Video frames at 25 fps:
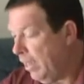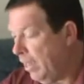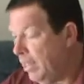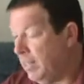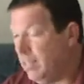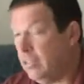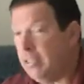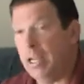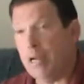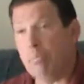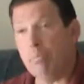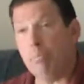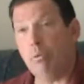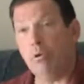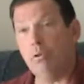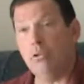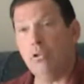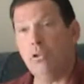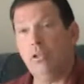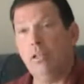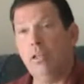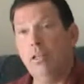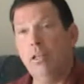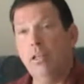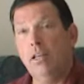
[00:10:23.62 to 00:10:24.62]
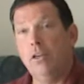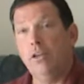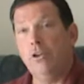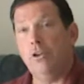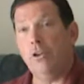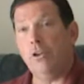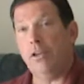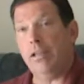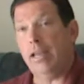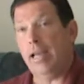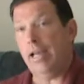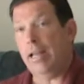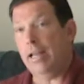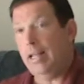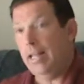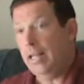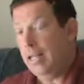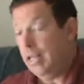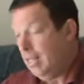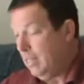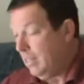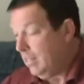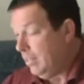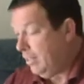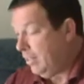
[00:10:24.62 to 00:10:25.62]
Say a person could get
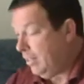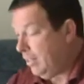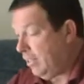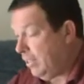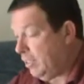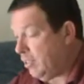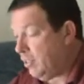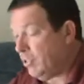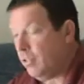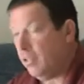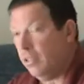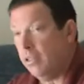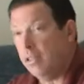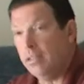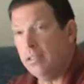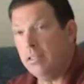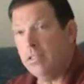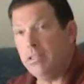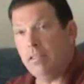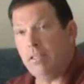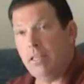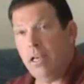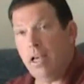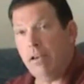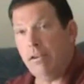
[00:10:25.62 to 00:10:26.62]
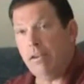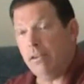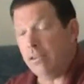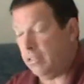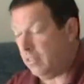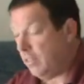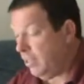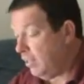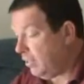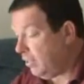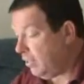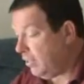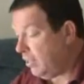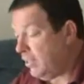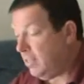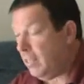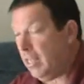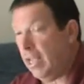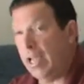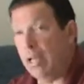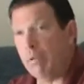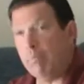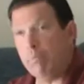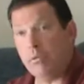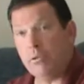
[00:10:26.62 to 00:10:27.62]
6 to
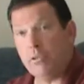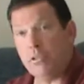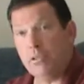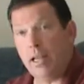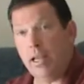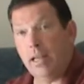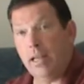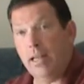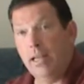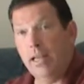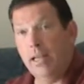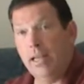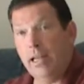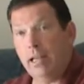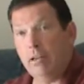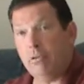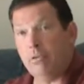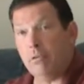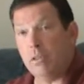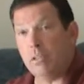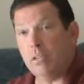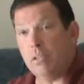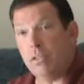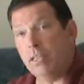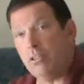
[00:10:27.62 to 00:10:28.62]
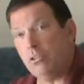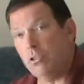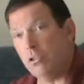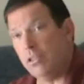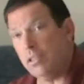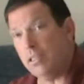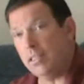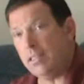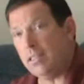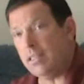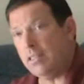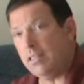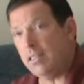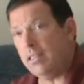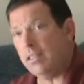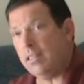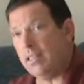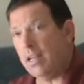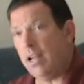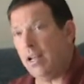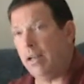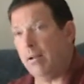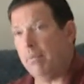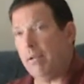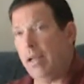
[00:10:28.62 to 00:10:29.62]
10% interest. Let's look at this
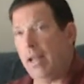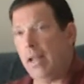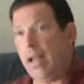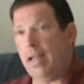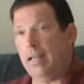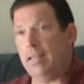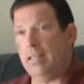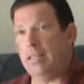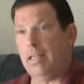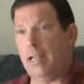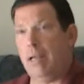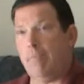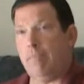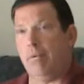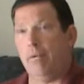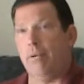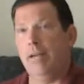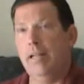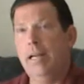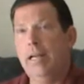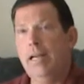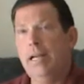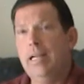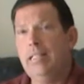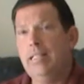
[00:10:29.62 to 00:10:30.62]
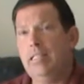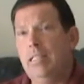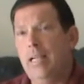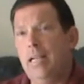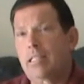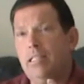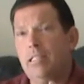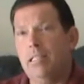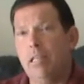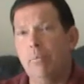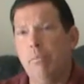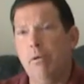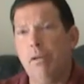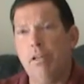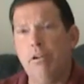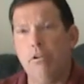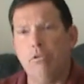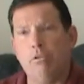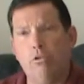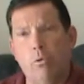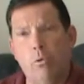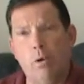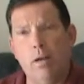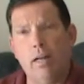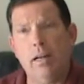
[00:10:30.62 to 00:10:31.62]
example. Say somebody, you're
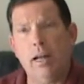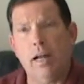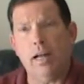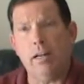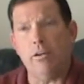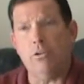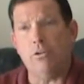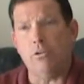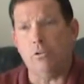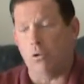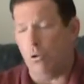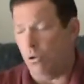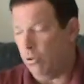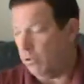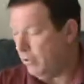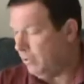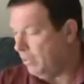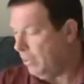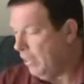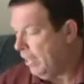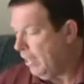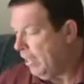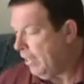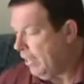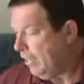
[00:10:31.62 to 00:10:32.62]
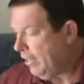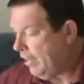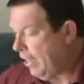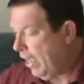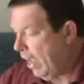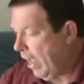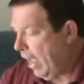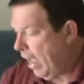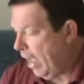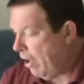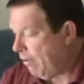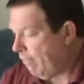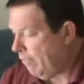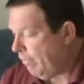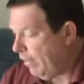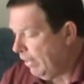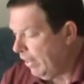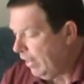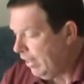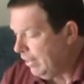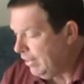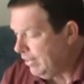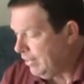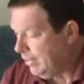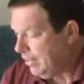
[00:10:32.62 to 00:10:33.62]
29 years old, you have
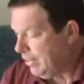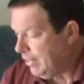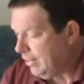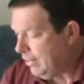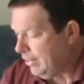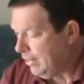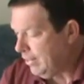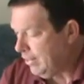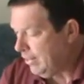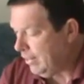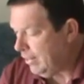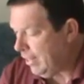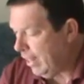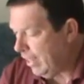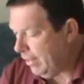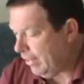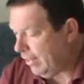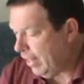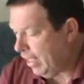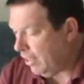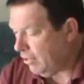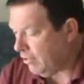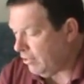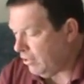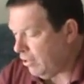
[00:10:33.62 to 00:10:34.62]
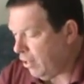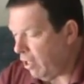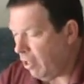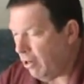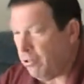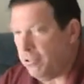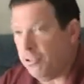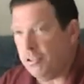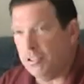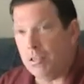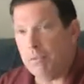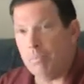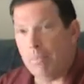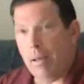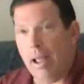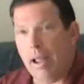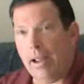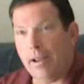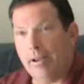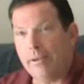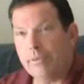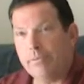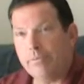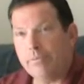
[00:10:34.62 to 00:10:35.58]
$10,000 in the bank.